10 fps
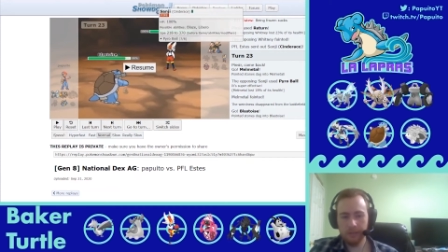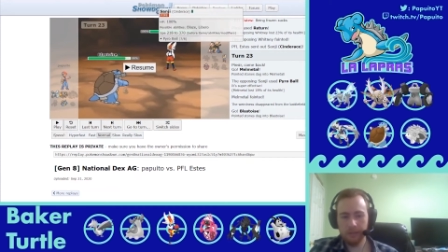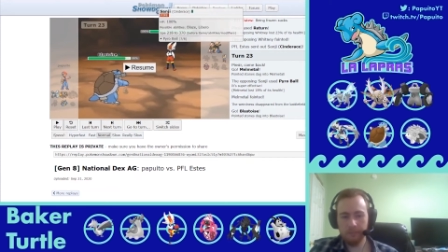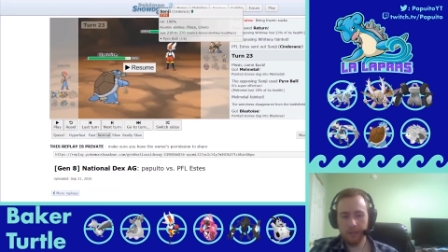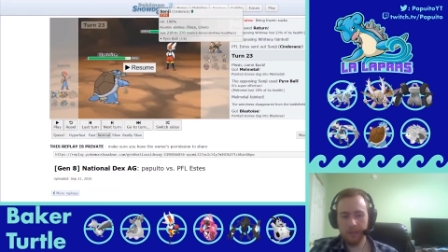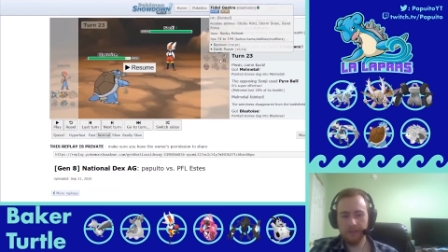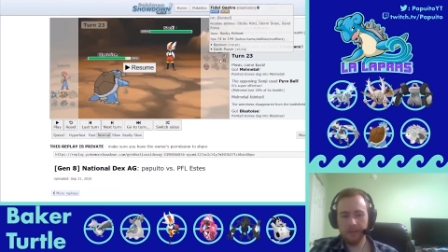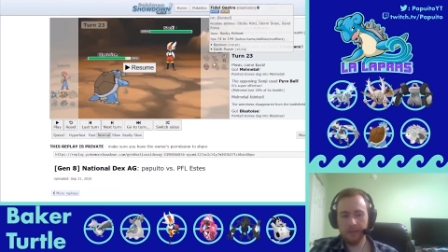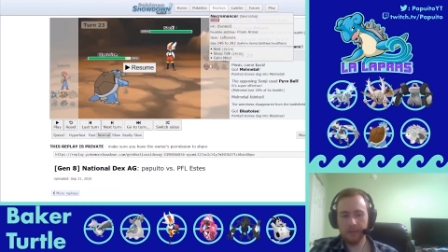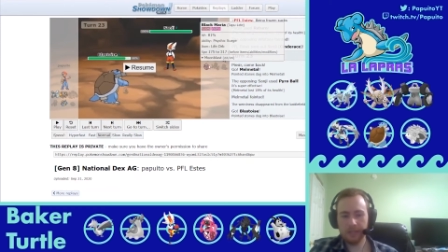but if
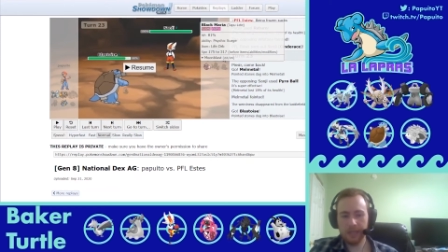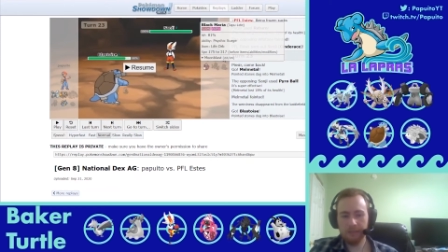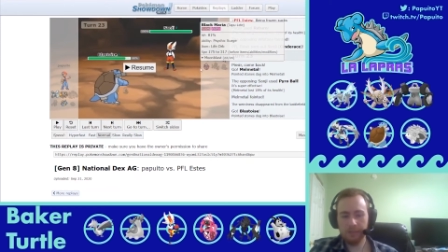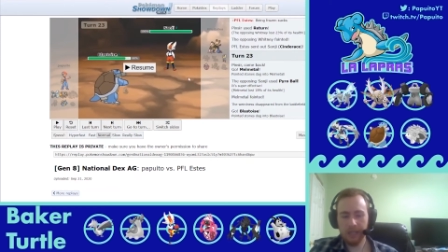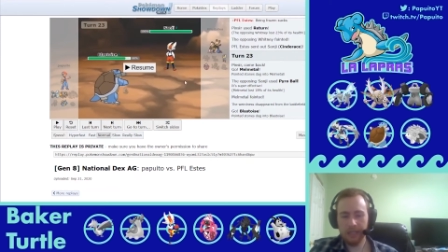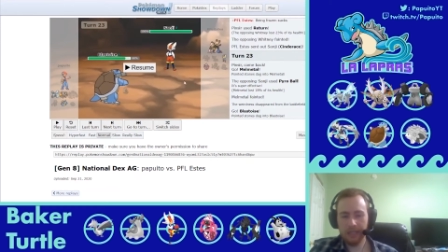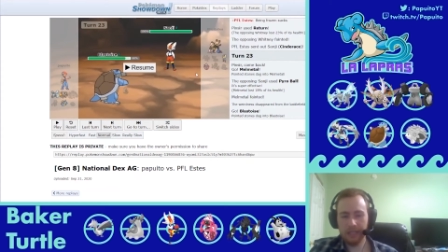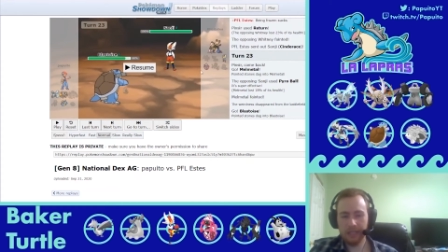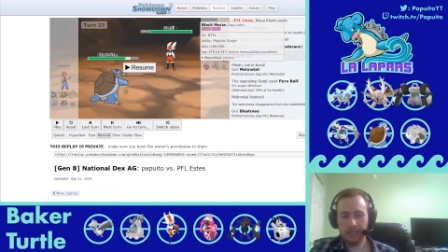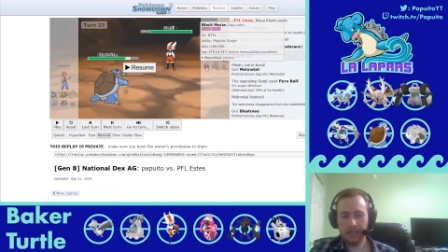he goes Tapu
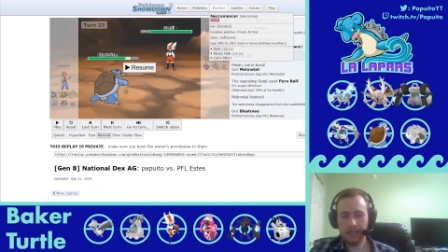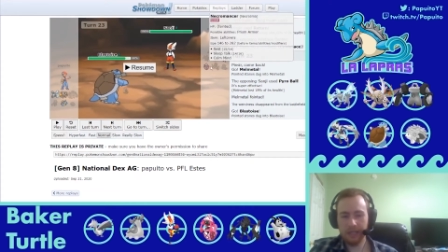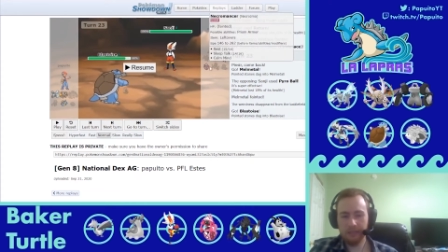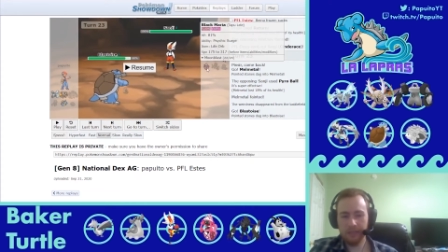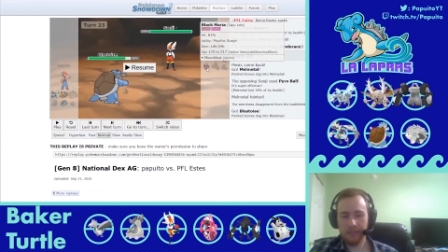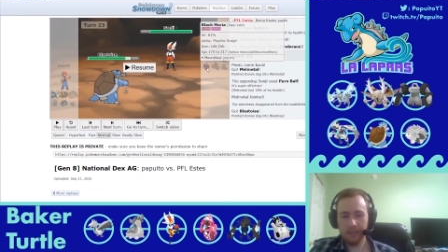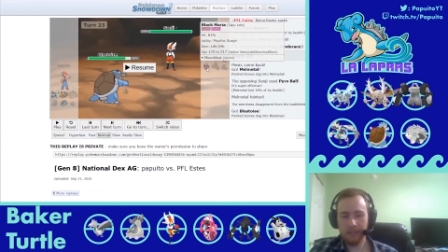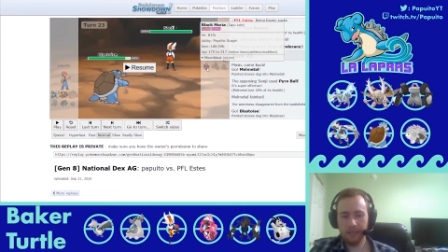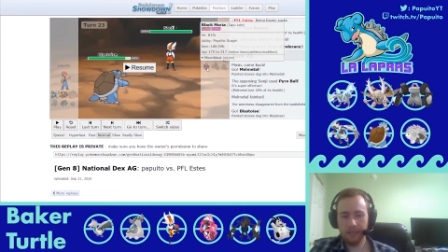Lele, I am in